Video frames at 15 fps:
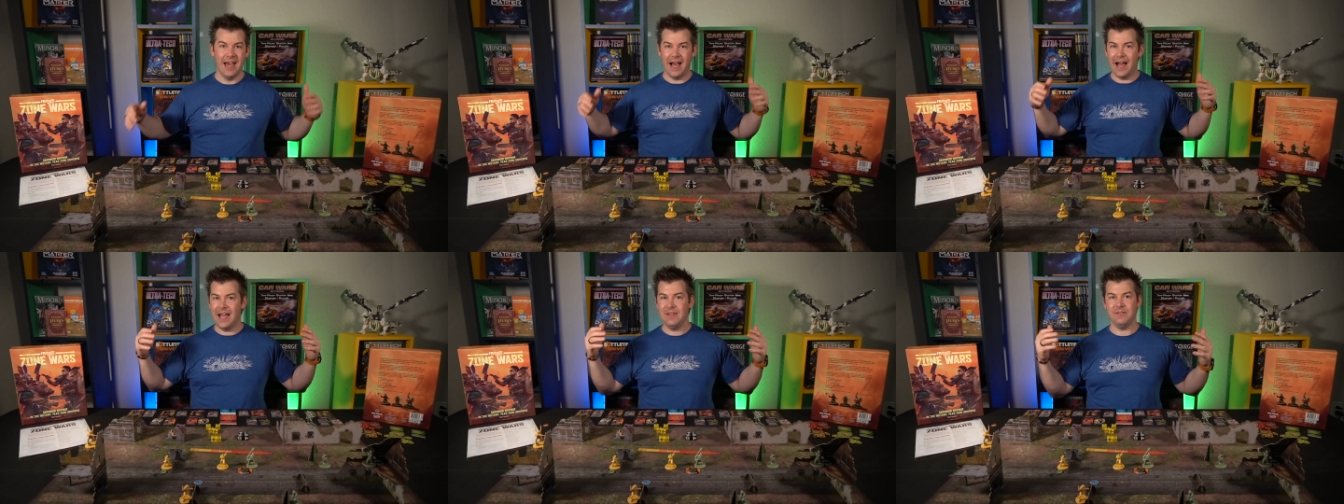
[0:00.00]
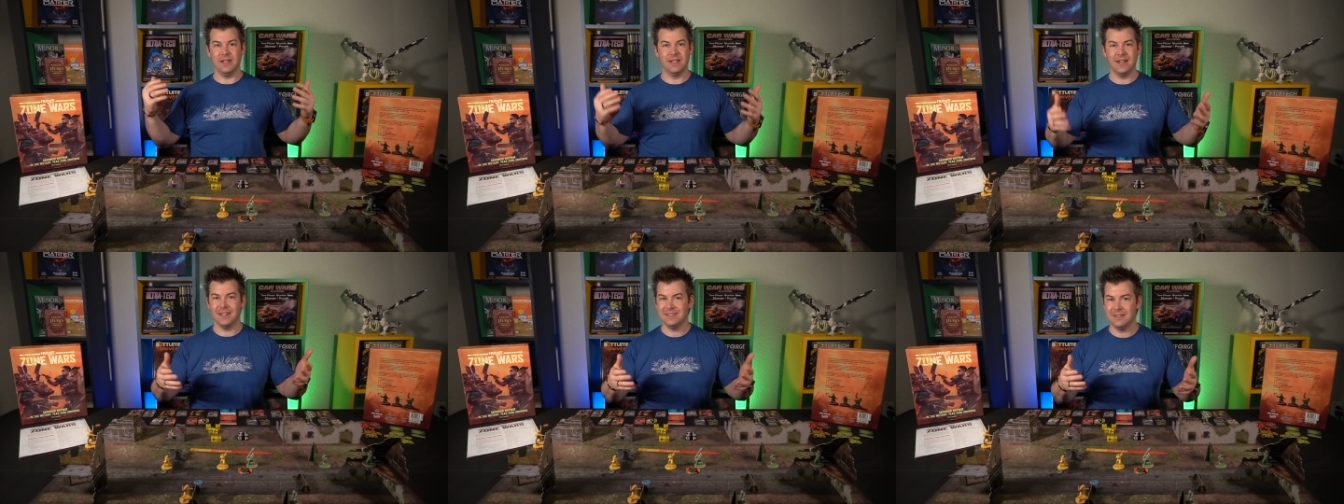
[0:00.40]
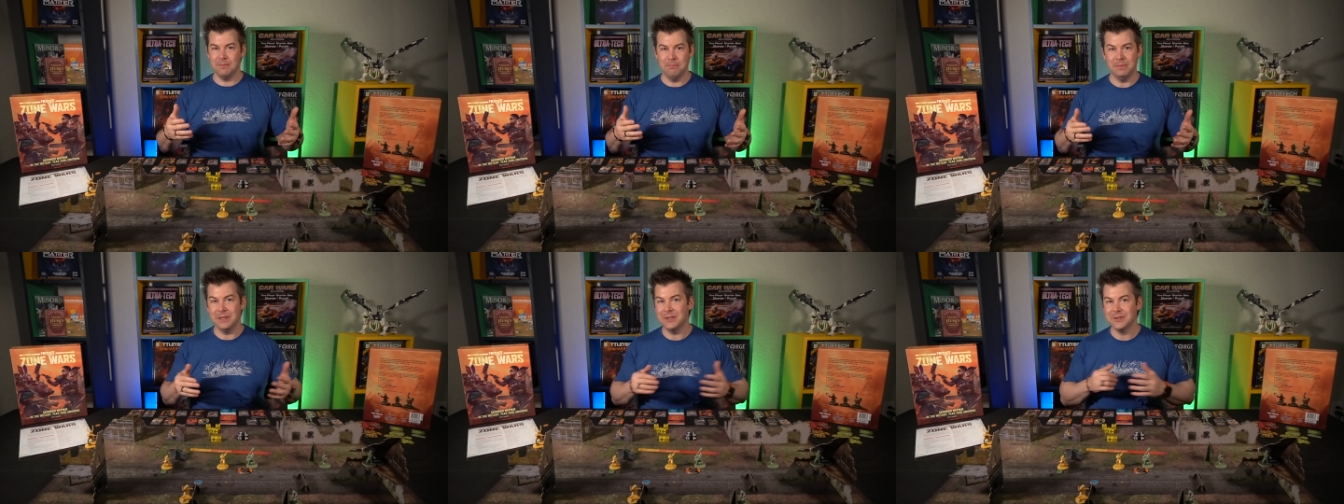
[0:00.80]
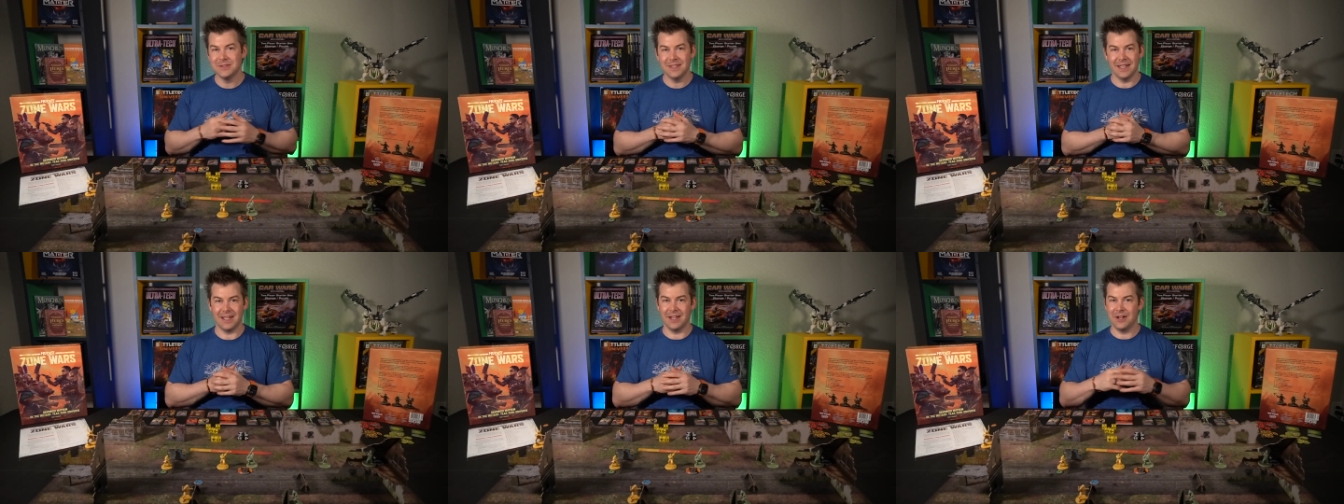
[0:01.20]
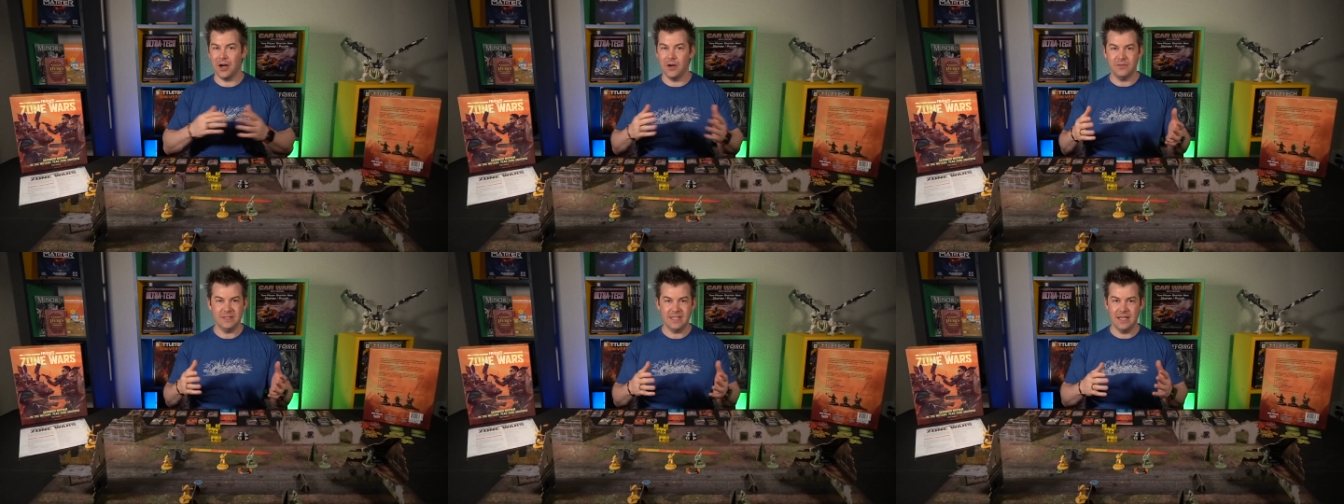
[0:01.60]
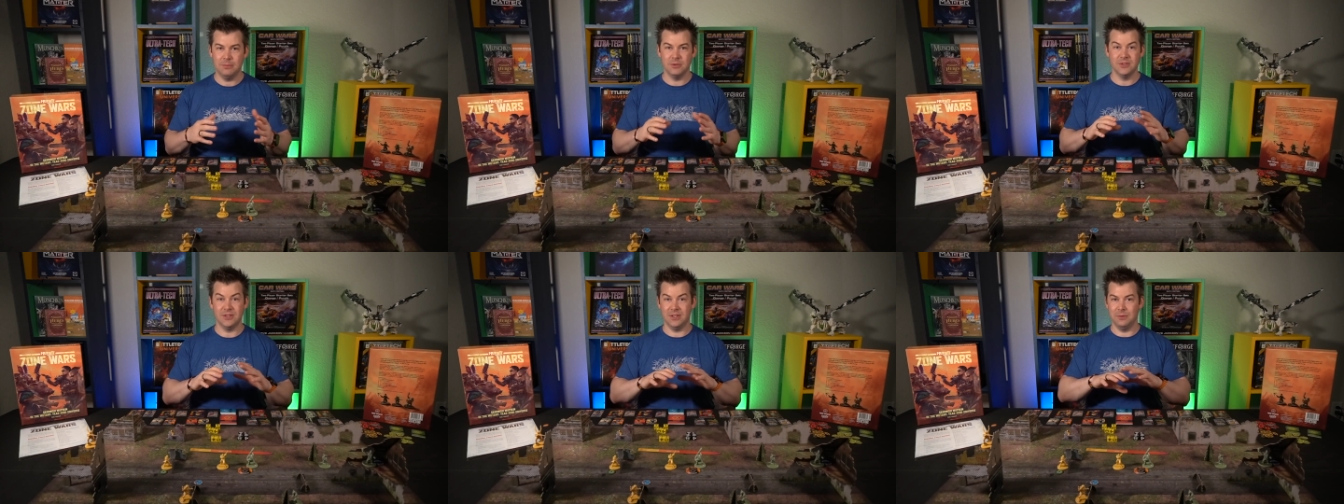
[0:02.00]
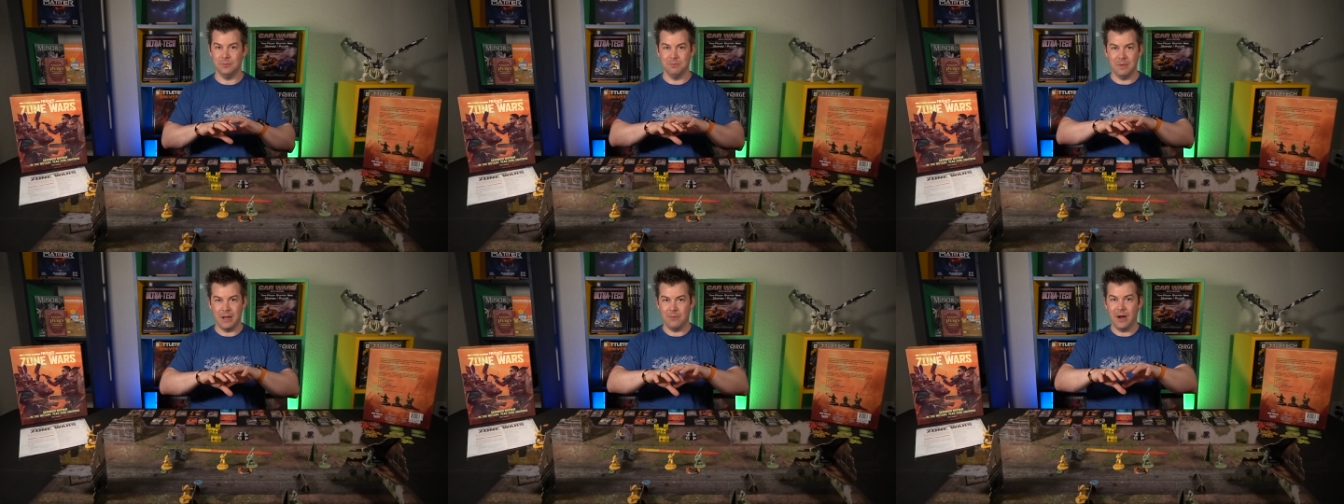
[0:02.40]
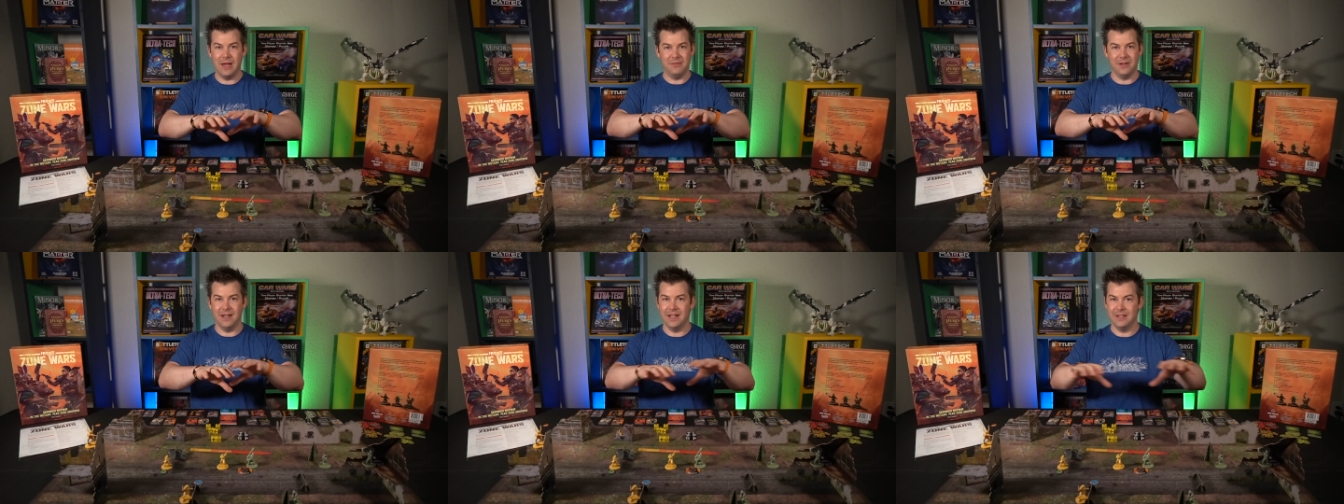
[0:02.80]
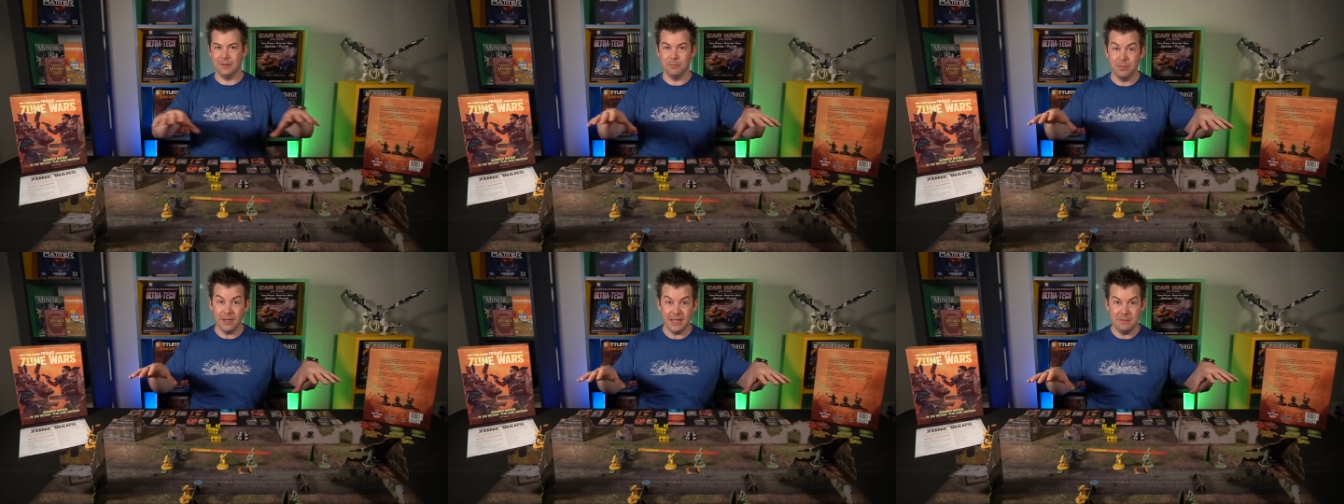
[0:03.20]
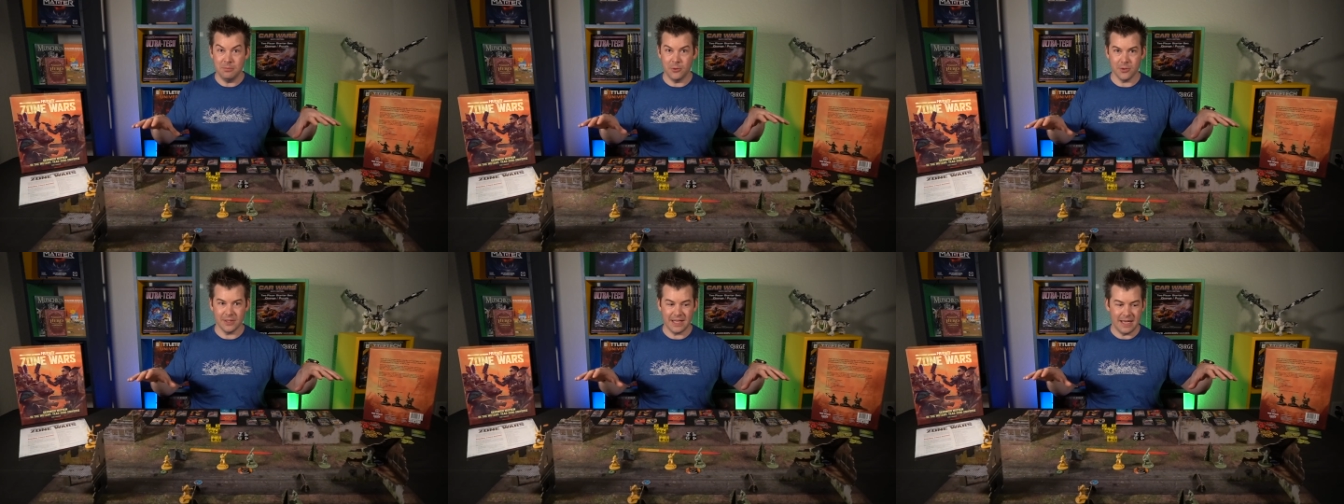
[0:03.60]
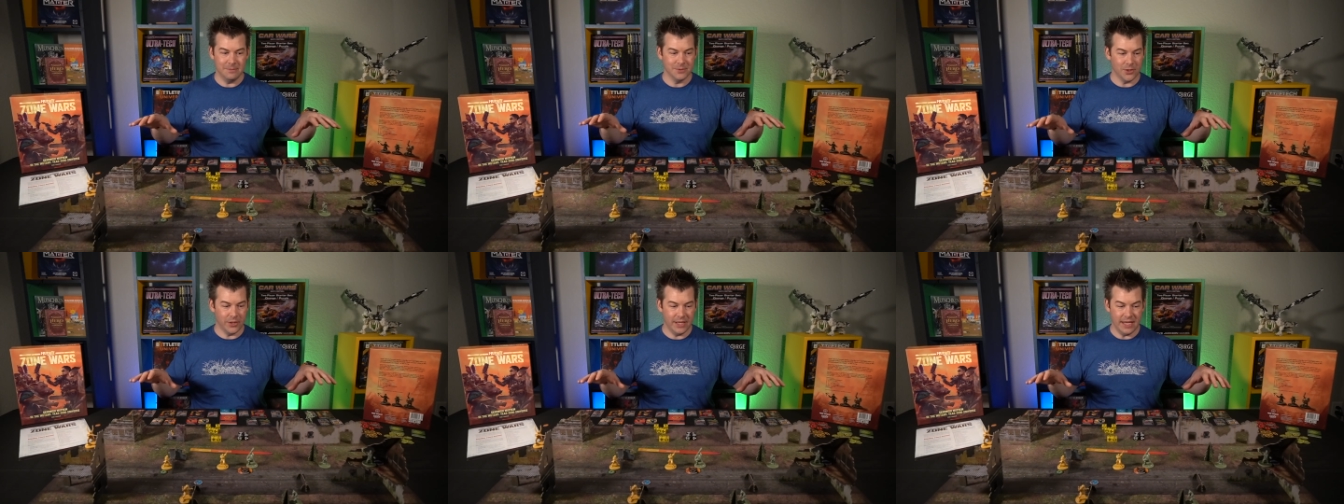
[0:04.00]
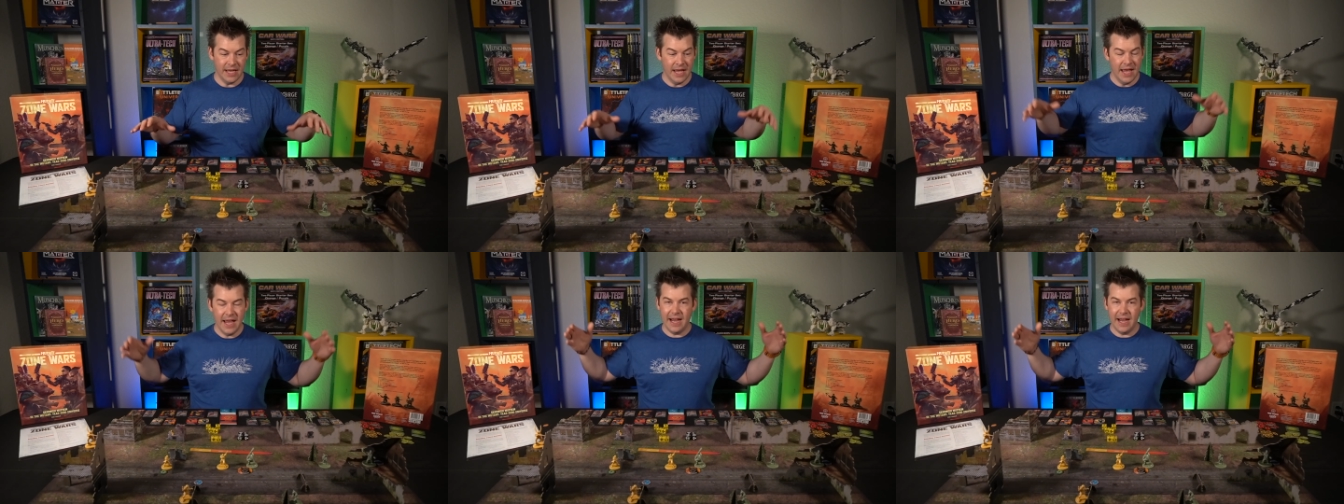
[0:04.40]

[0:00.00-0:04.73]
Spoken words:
I even custom built like a coffee table so that my wife and I could play board games on it,